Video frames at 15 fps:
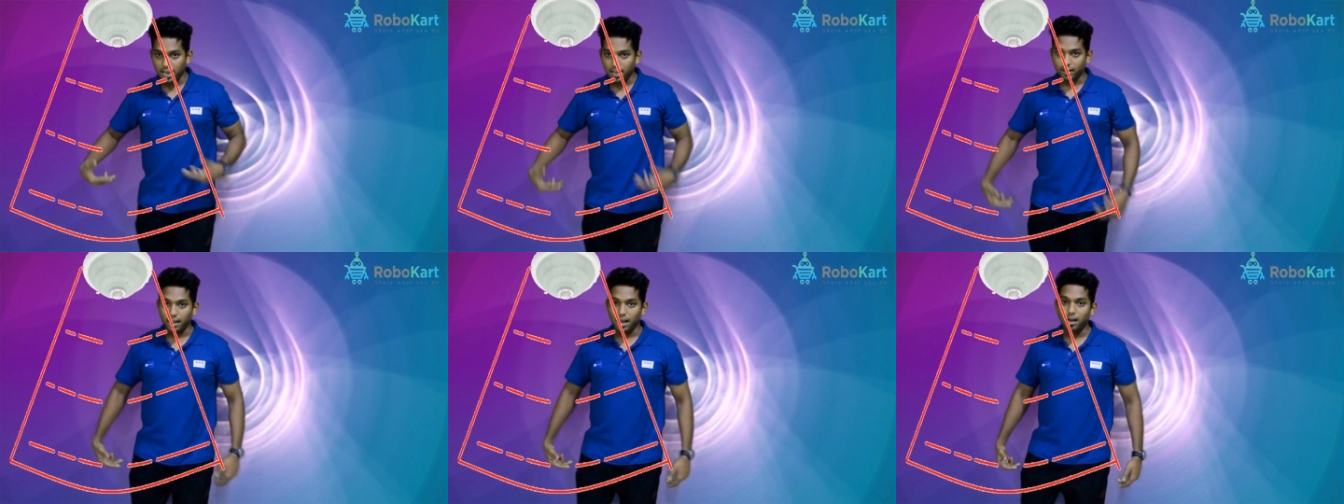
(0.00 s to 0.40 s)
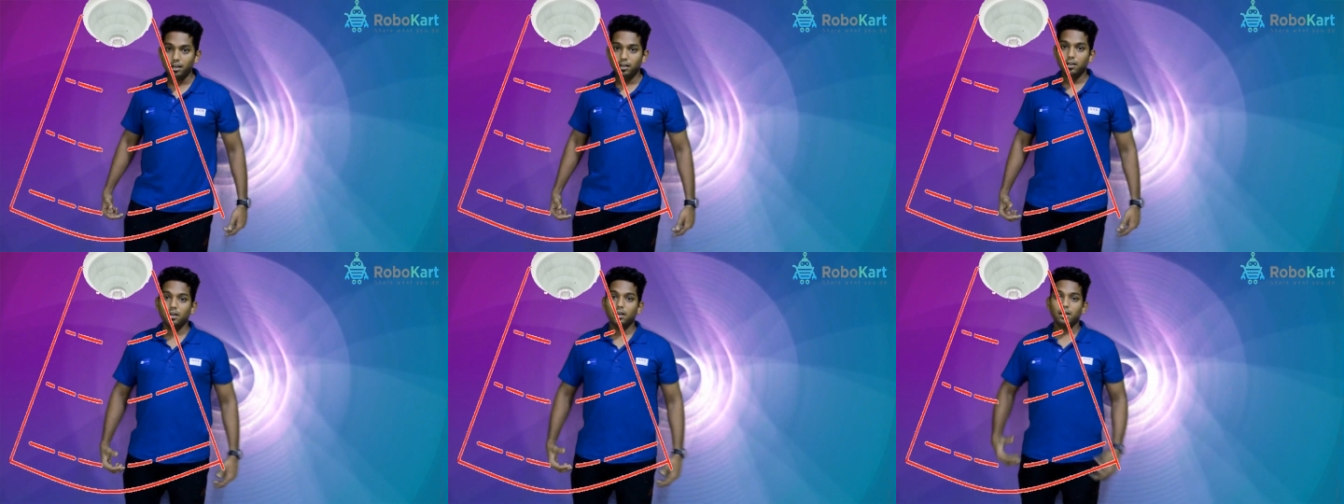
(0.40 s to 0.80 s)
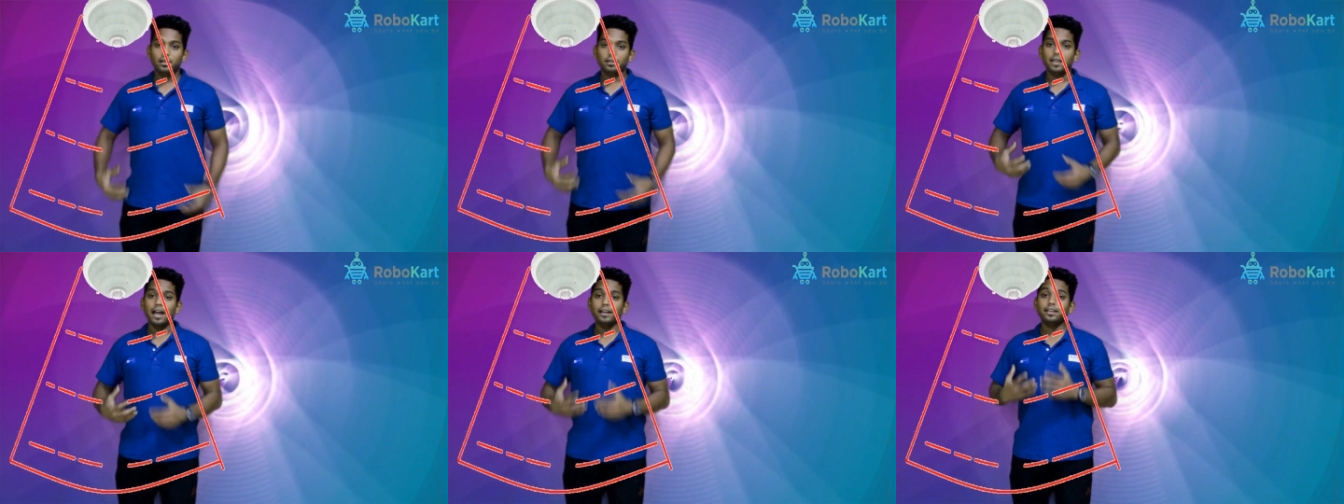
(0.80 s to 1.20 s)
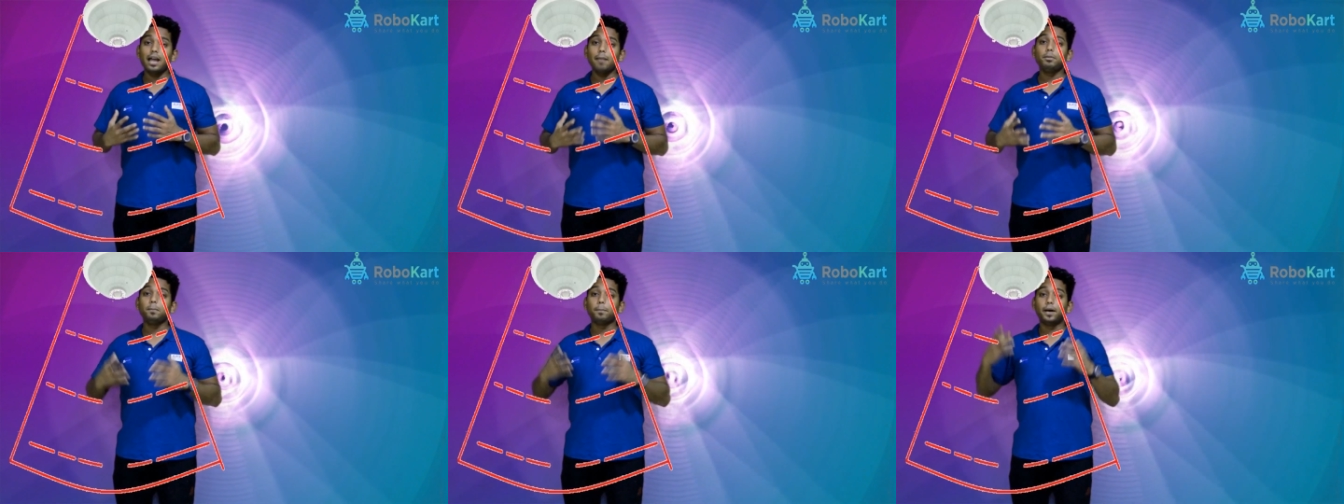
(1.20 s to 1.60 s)
area that
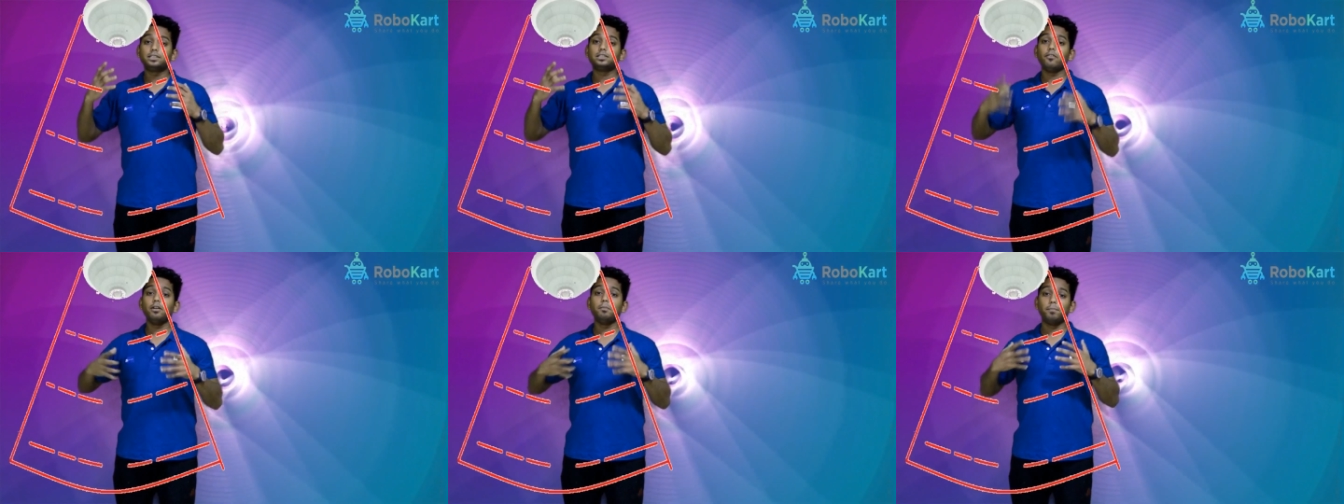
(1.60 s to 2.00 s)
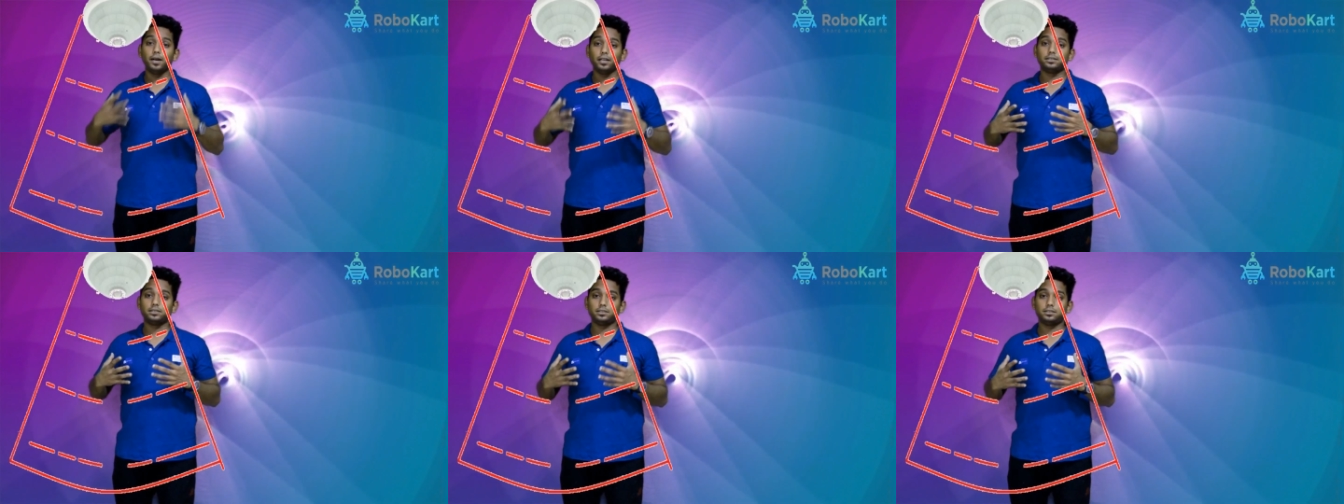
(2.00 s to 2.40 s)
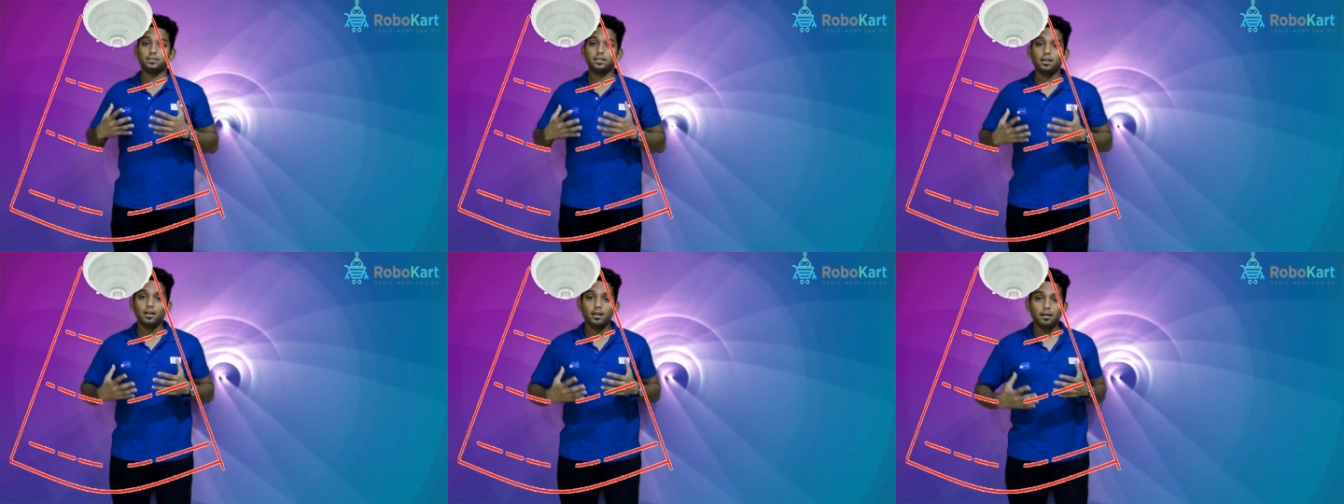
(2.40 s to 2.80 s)
time the buzzer will buzz.